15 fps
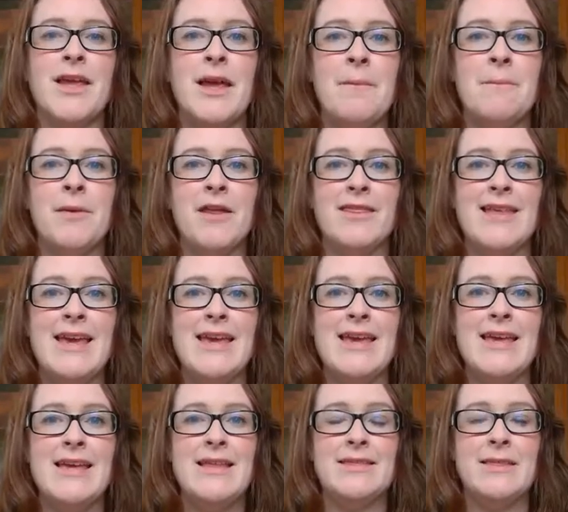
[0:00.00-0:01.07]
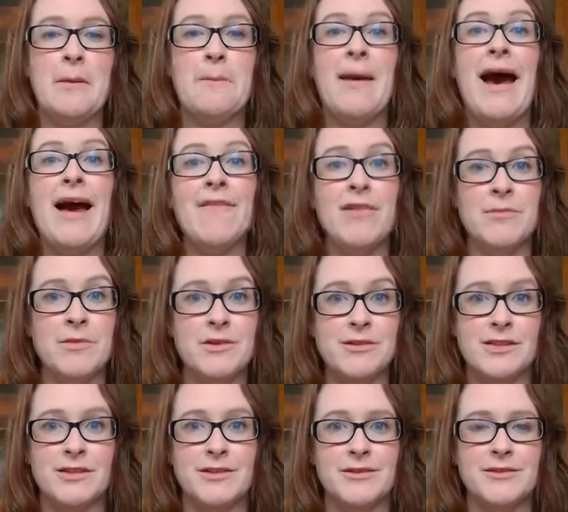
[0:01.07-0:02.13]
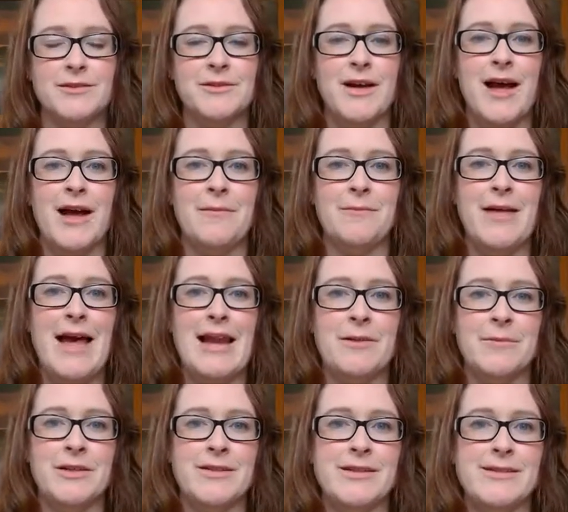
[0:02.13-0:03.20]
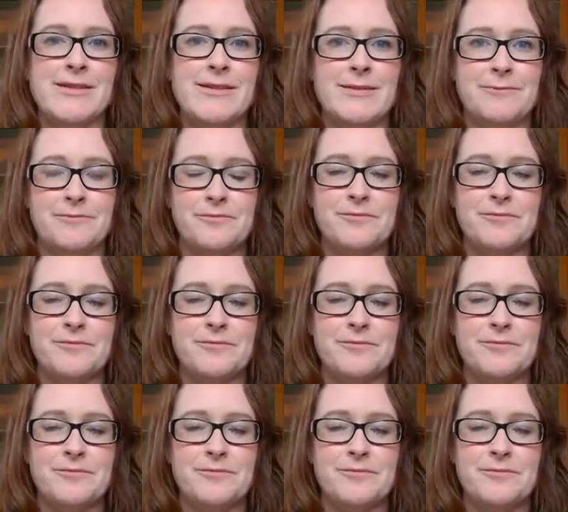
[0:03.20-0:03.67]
But the paramusical elements,